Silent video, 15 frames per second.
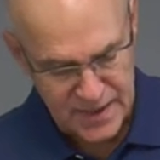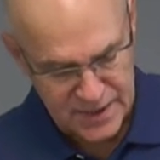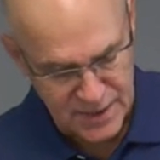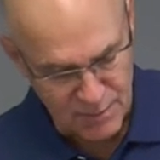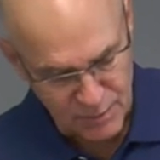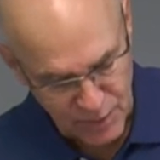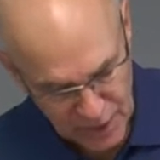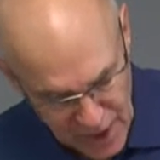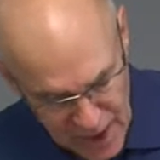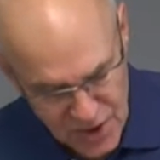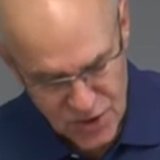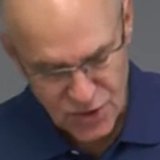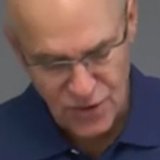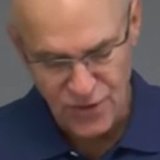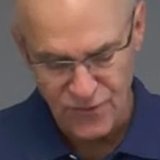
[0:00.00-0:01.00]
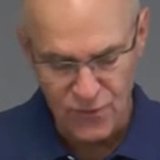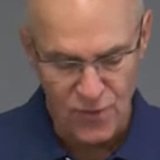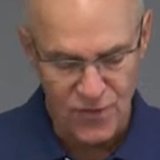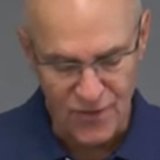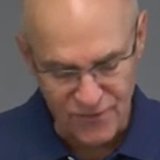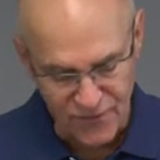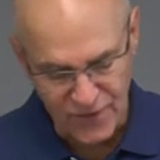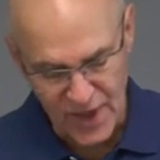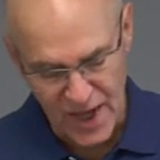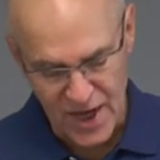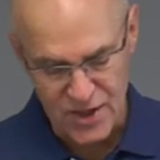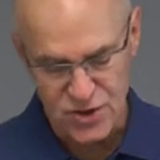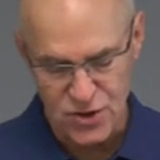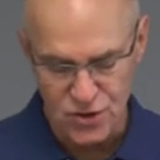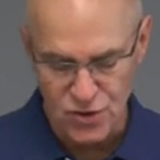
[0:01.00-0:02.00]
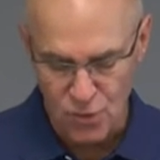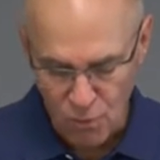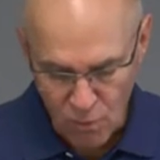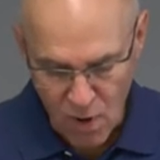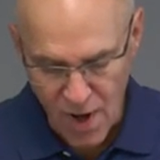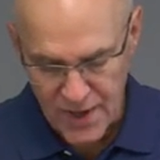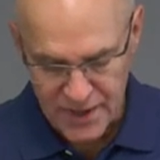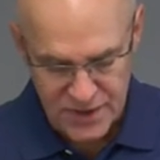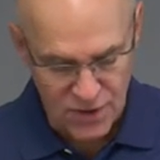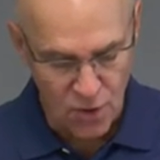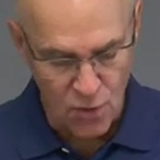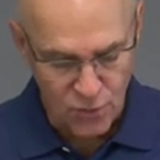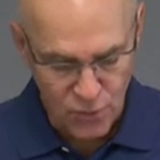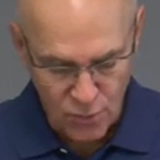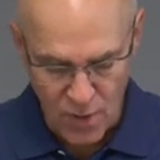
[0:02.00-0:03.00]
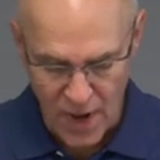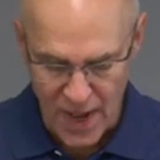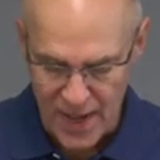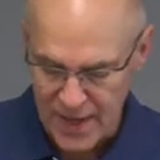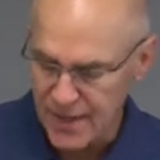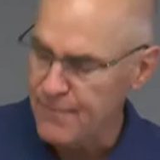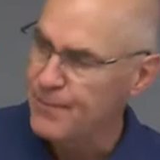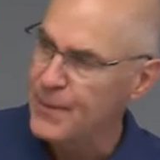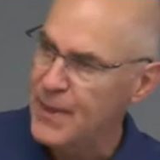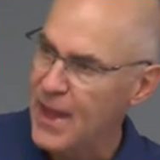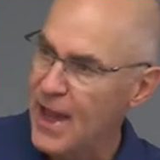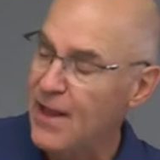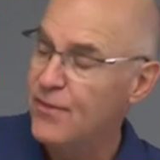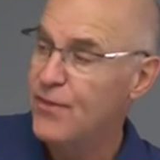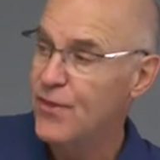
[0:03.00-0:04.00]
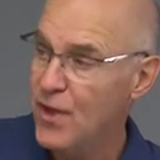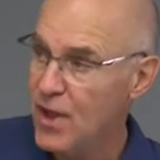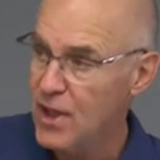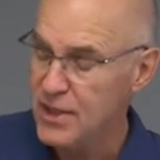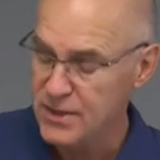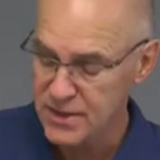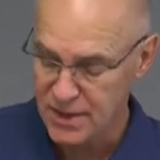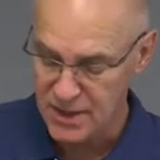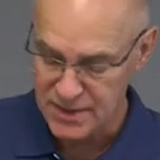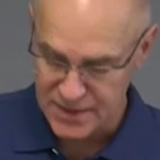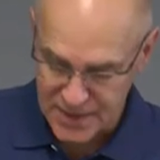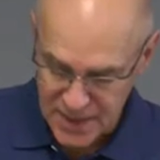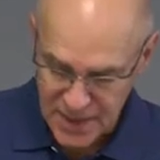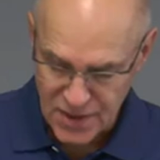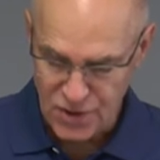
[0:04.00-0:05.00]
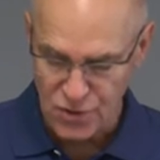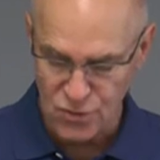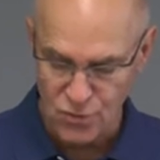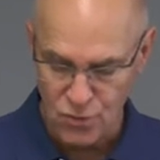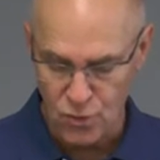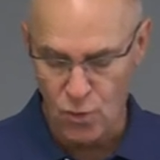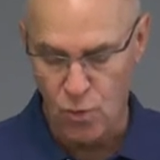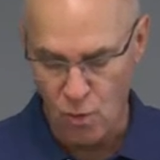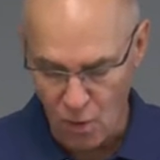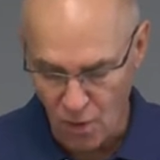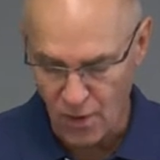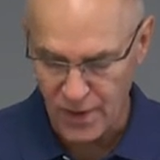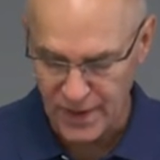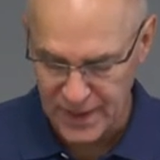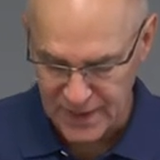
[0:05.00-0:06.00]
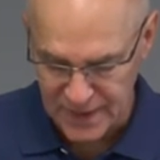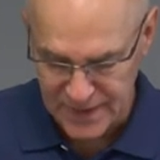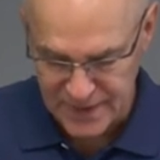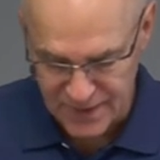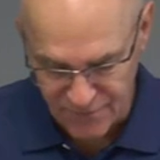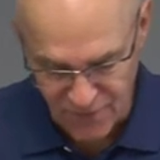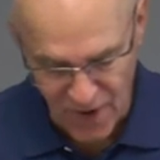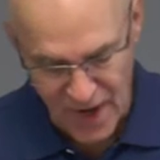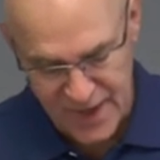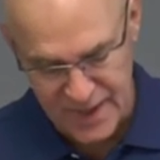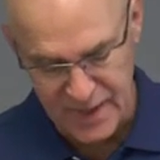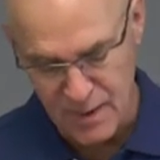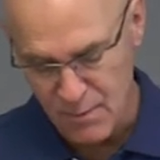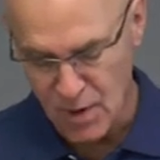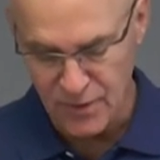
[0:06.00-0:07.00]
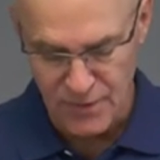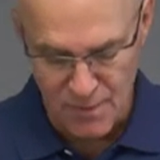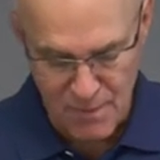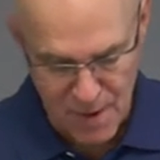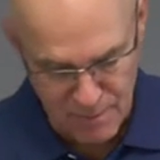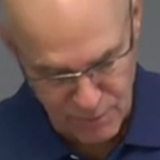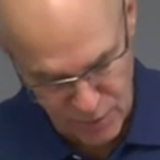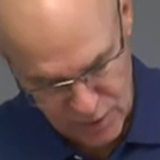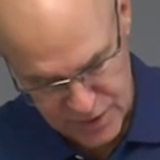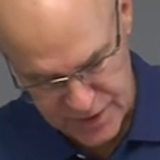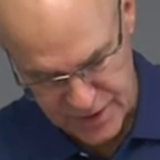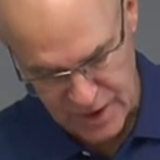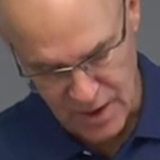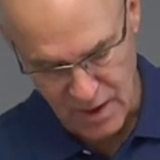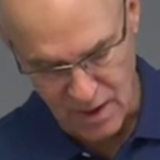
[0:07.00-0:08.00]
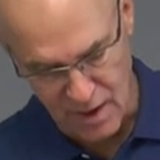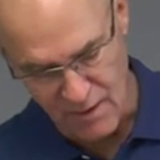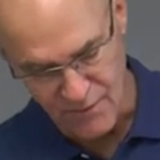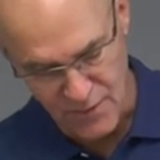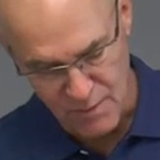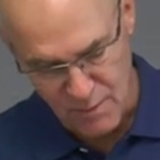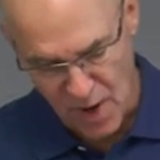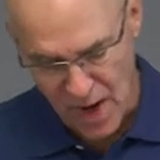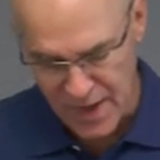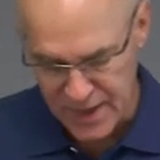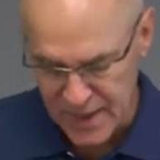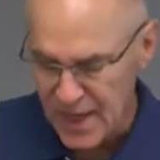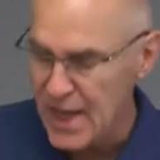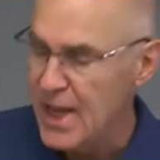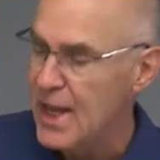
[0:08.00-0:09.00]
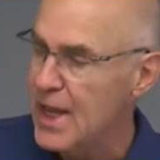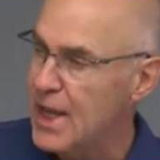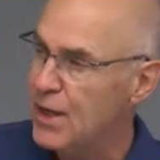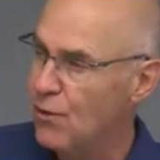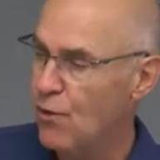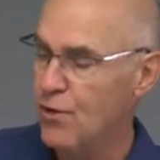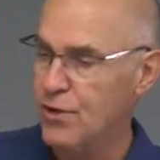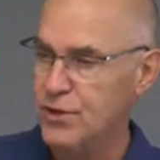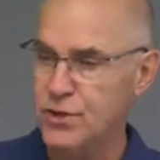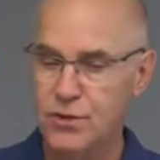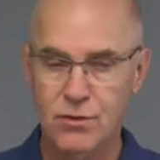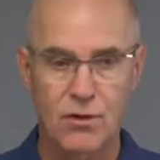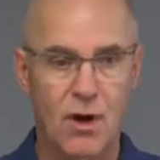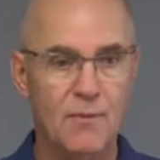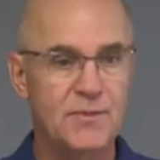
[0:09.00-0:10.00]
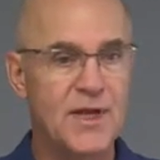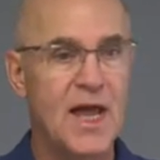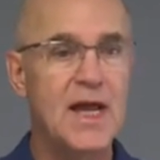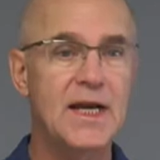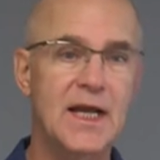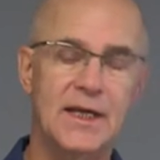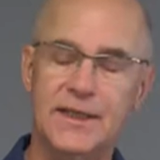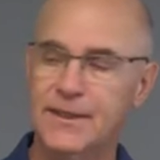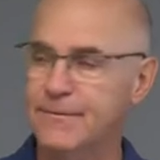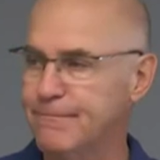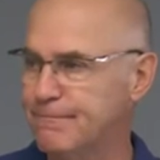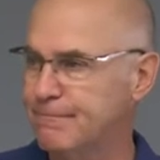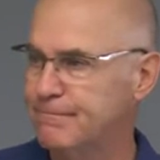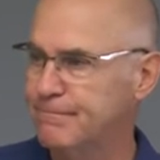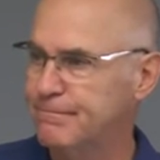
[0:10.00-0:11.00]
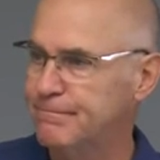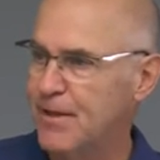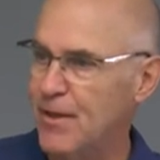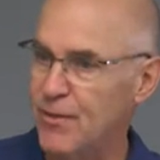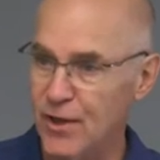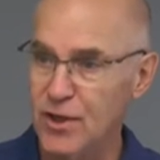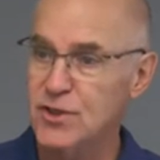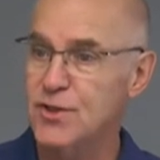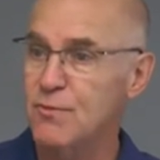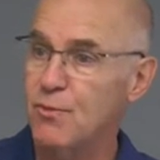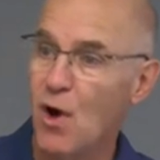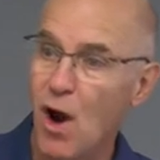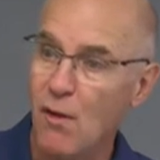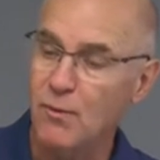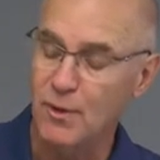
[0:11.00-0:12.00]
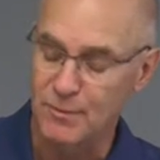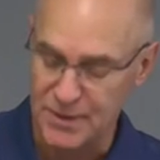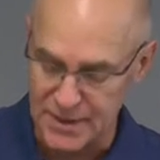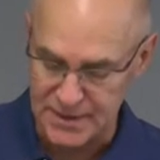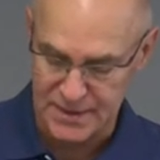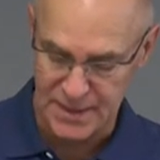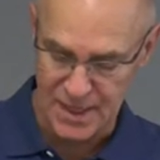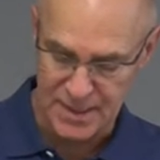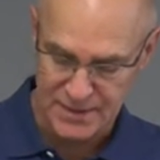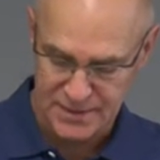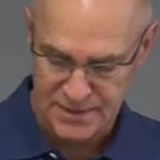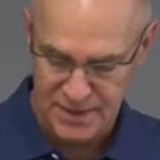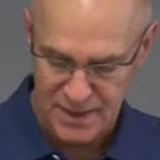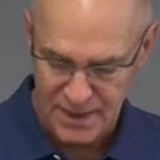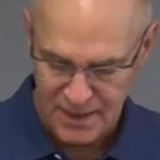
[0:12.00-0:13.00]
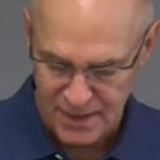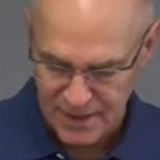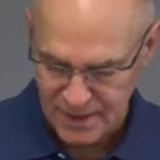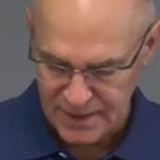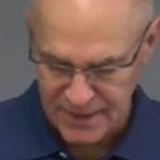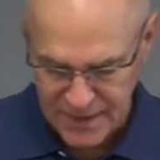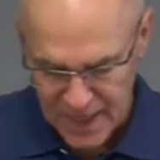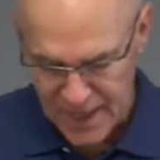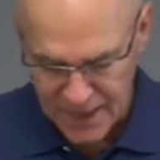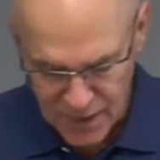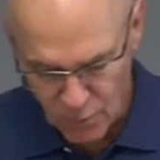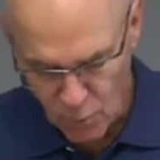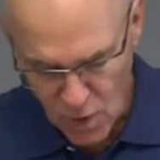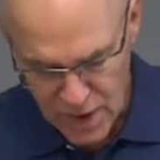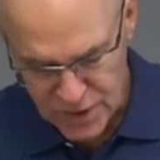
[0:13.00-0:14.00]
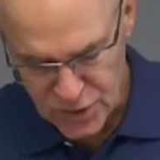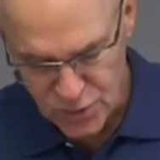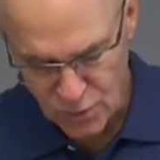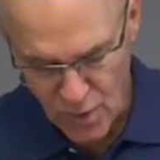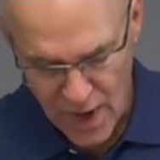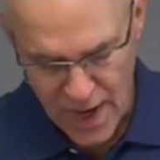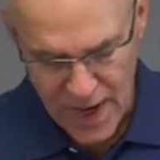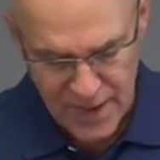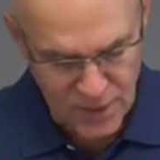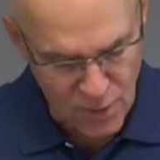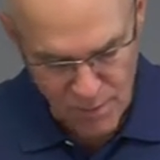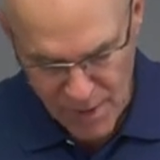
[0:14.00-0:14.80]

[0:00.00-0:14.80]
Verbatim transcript: is a pleasure for the flesh to want its own way and thus continue quarreling and dividing among the members uh, of the body in order to obtain it. There's the problem, he says, getting one's way no